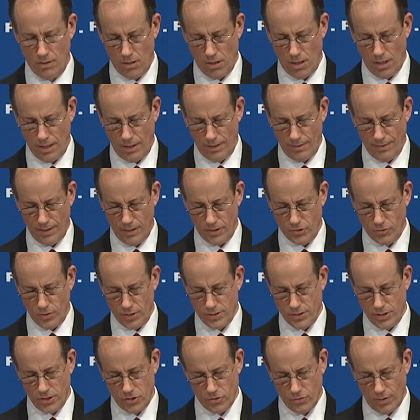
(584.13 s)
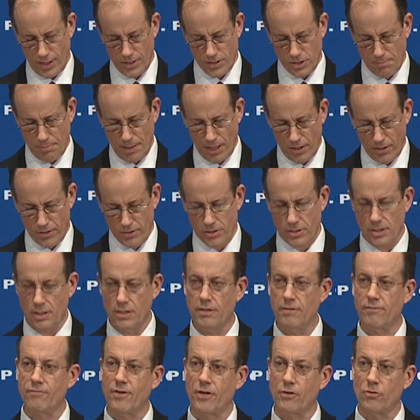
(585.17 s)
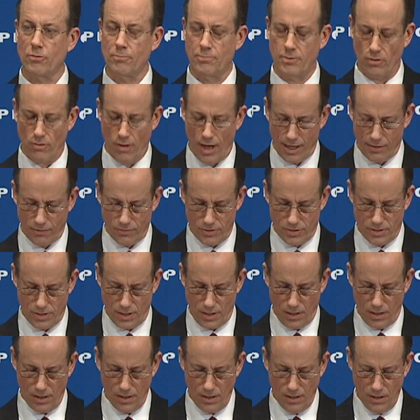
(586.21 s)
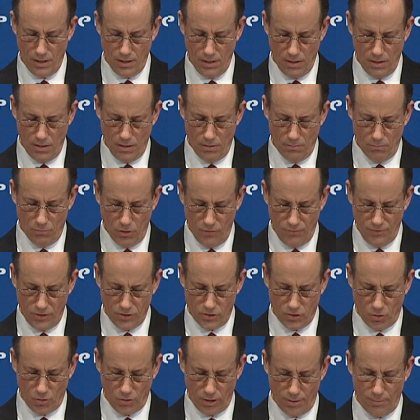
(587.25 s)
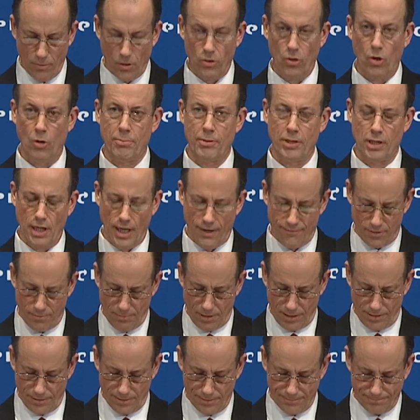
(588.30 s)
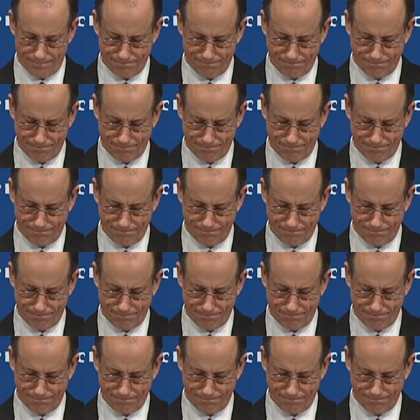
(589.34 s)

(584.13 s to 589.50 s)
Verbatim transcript: on addressing transparency in the federal bureaucracy, moving toward a more open government